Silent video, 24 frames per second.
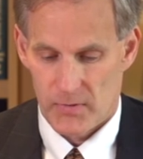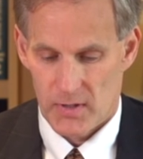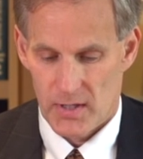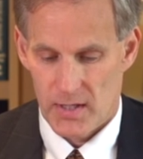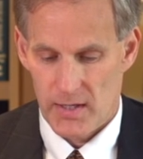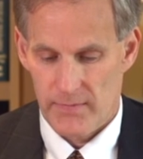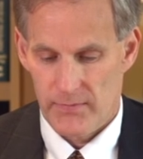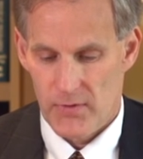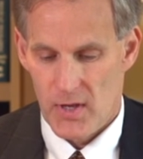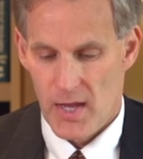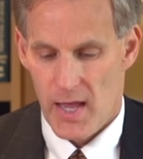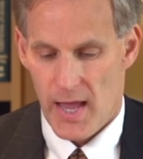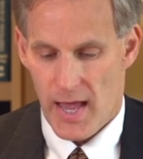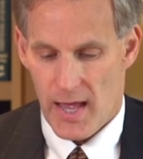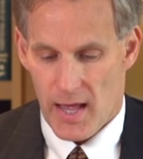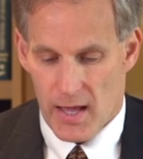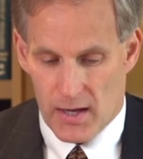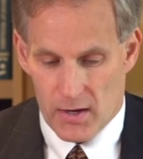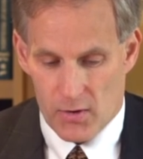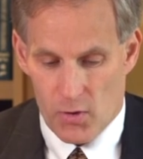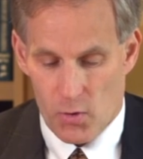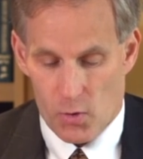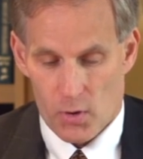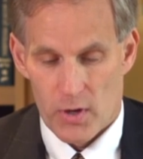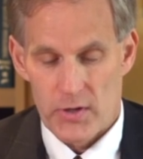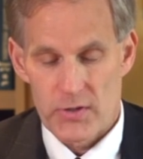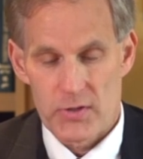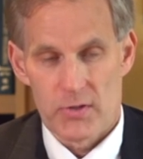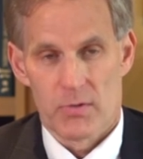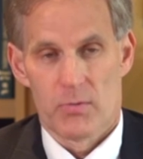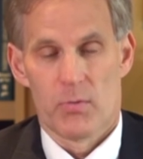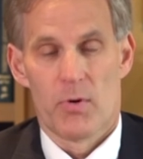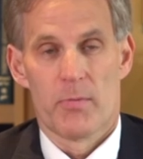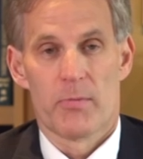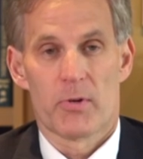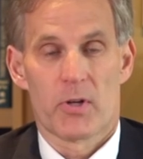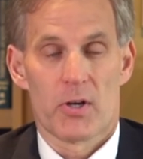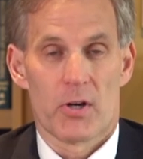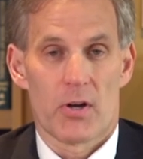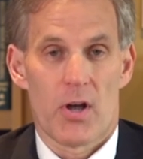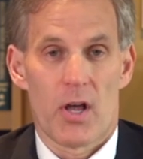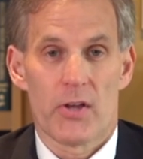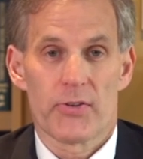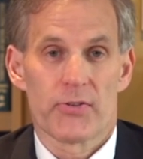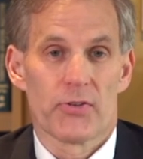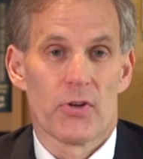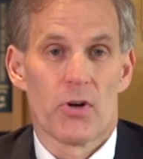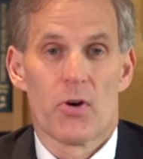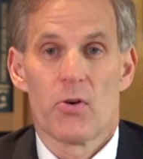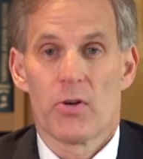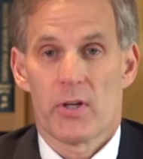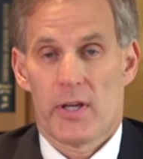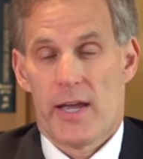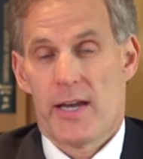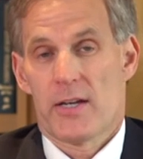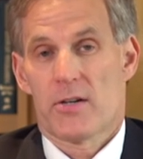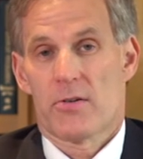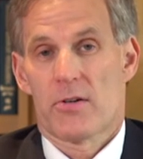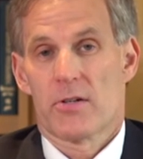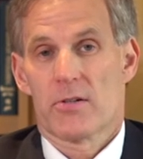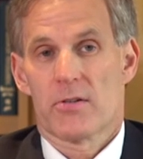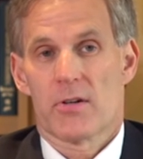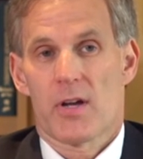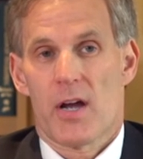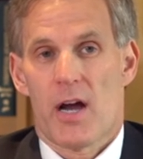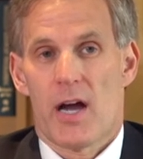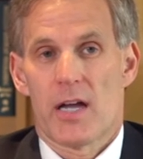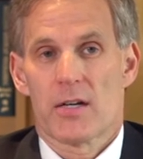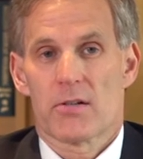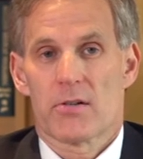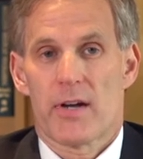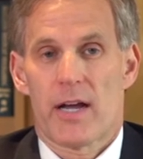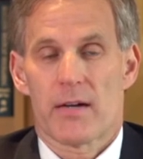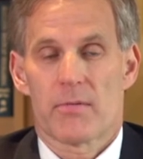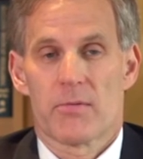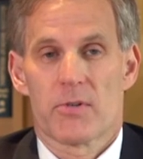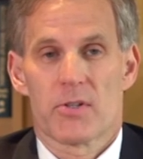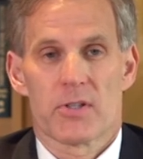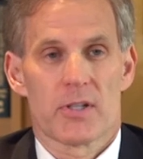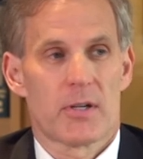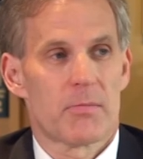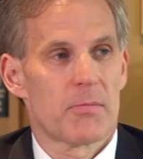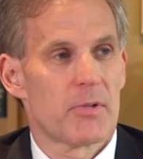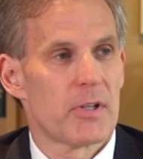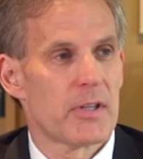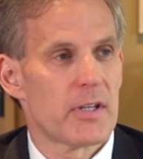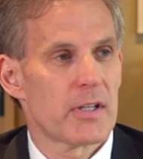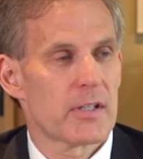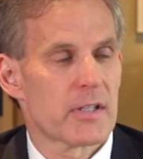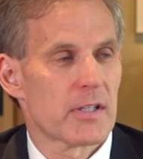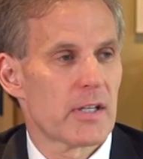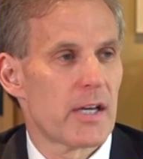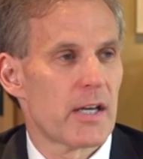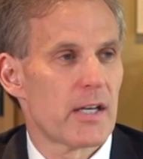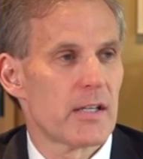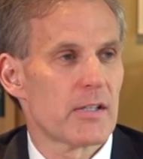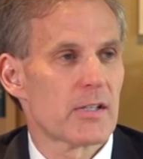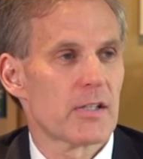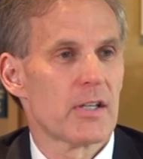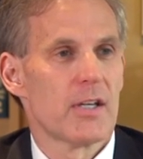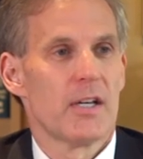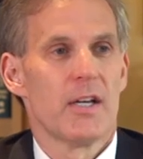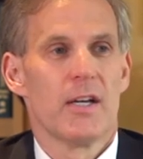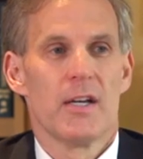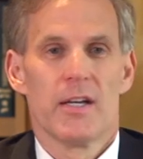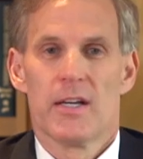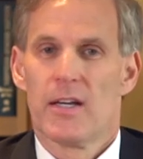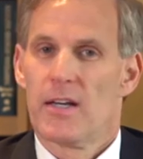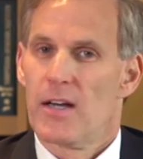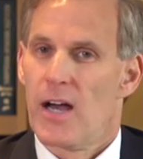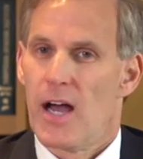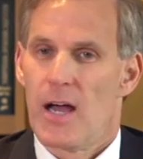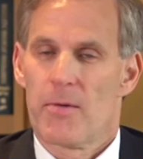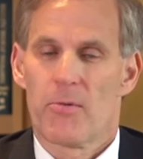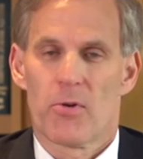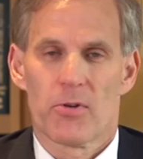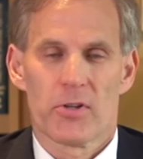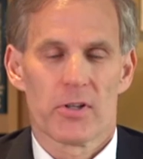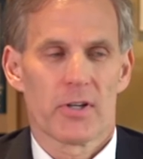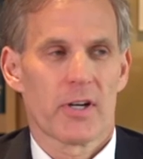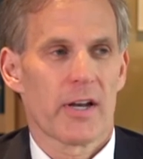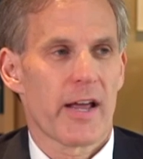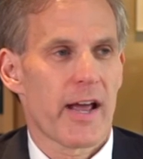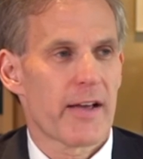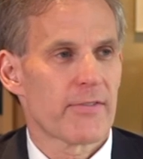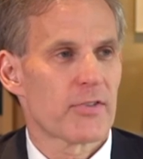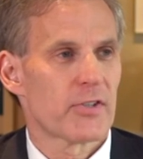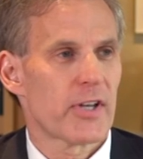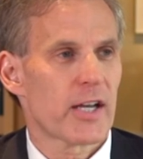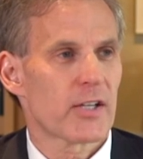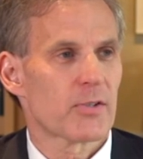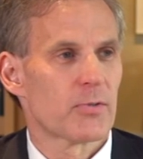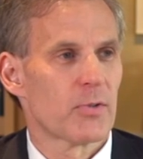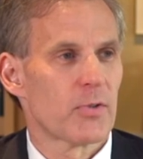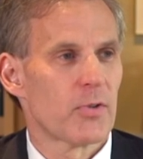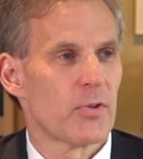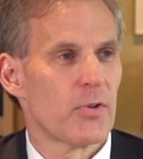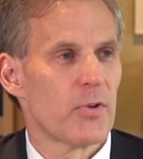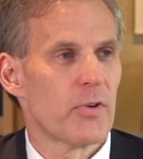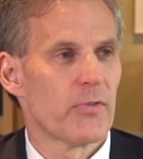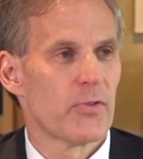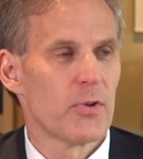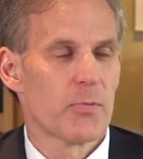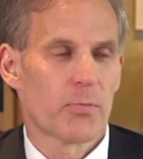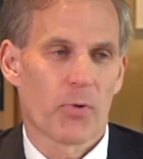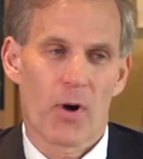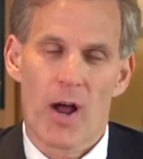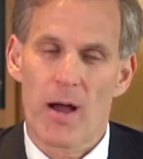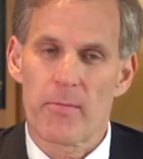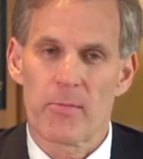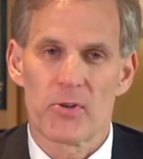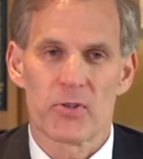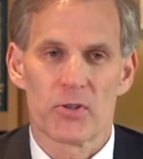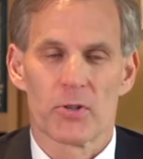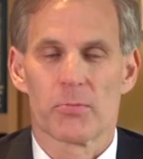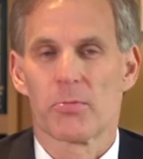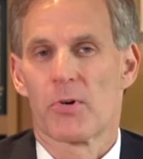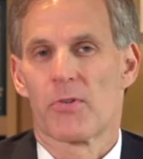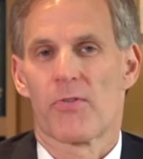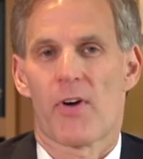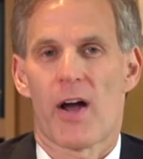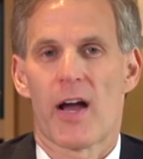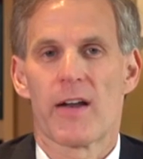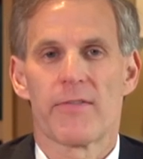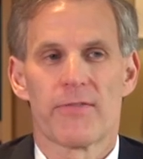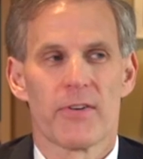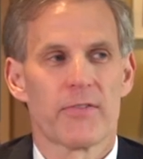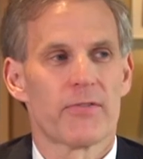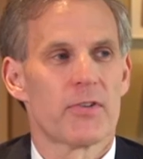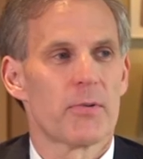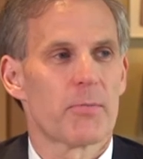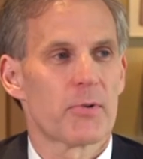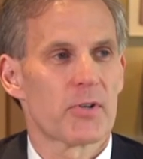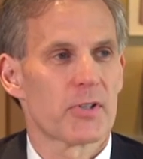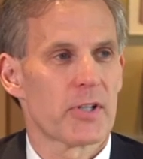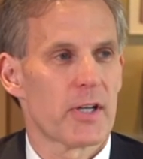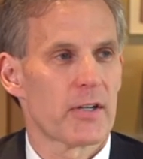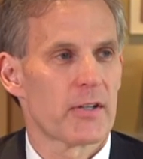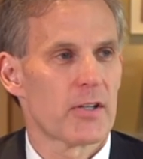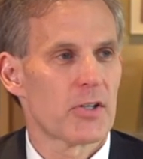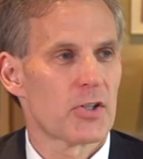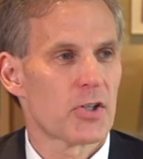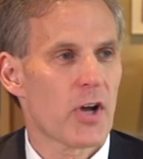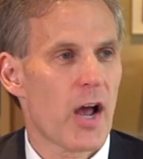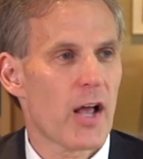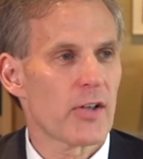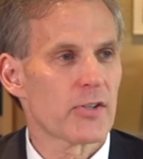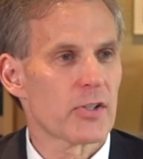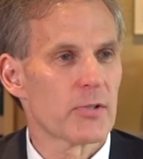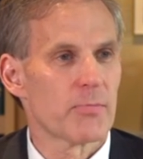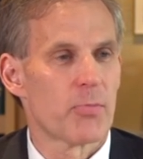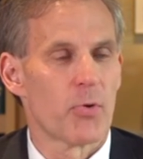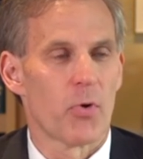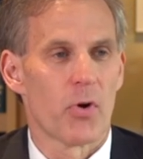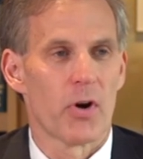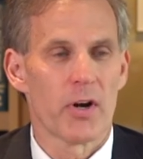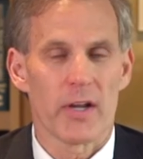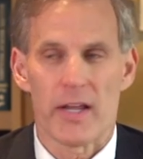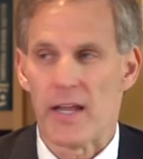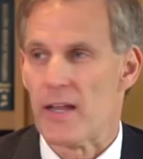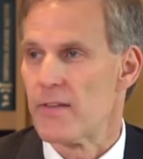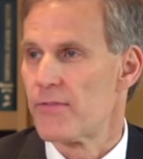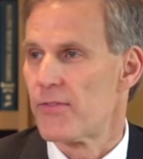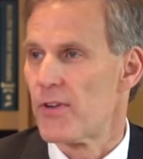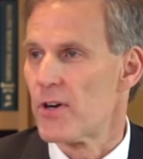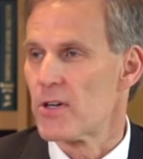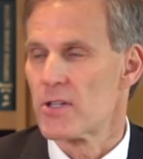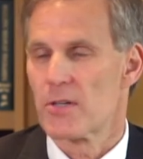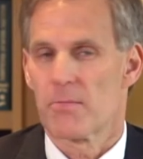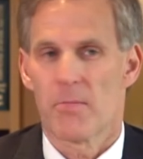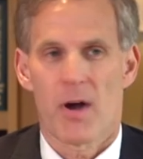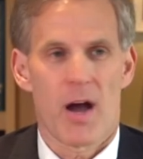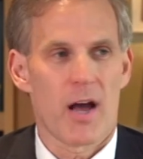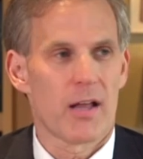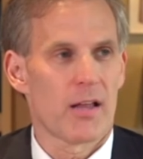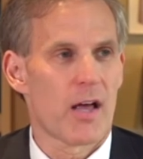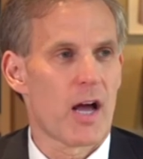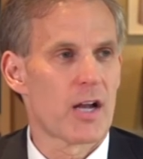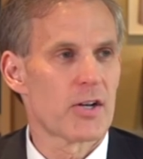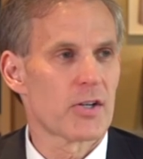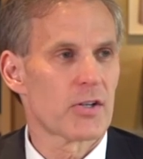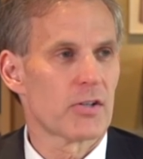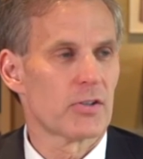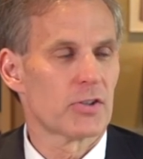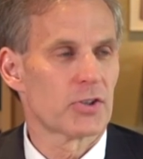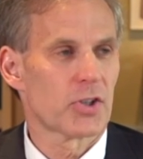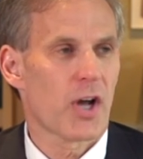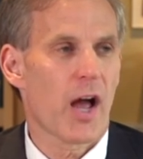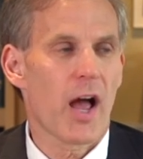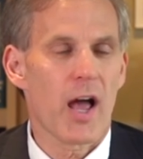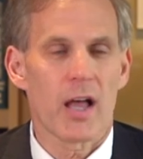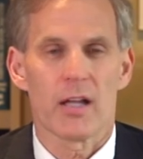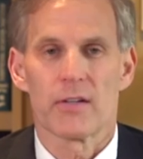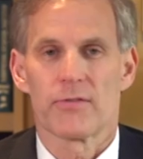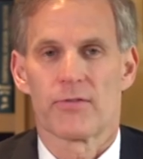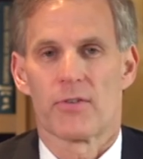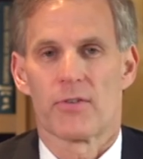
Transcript: Okay? Of course, women could also enter into a contract with someone that says, I'm only going to have sex with you if you promise you'll provide 50% of the child support if there's a biological child